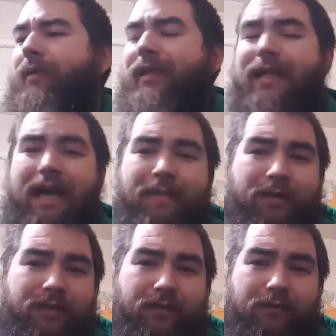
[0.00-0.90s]
but the guy
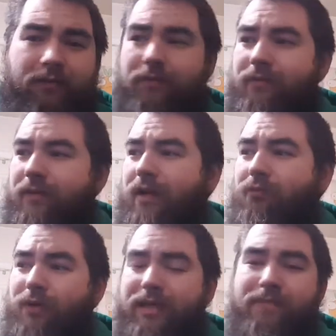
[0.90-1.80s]
must have
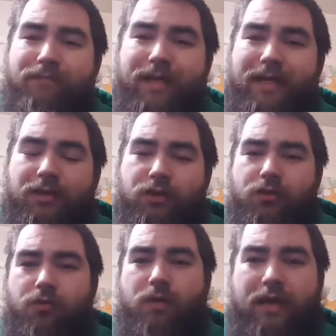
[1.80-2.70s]
really been
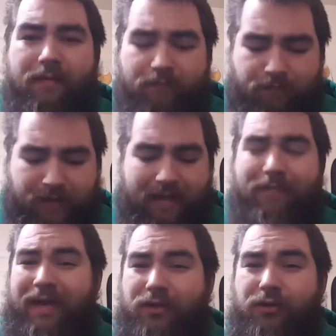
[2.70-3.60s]
into
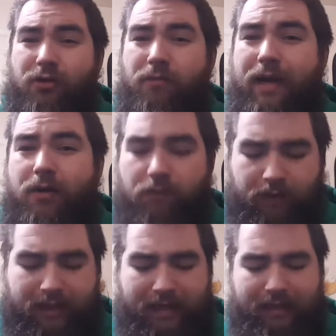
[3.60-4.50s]
BMX and dirt bike
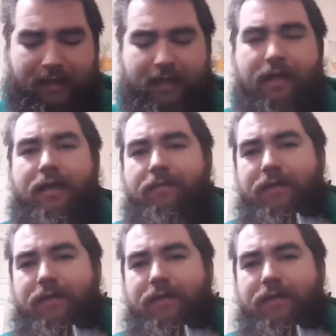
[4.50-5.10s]
over Tech Deck,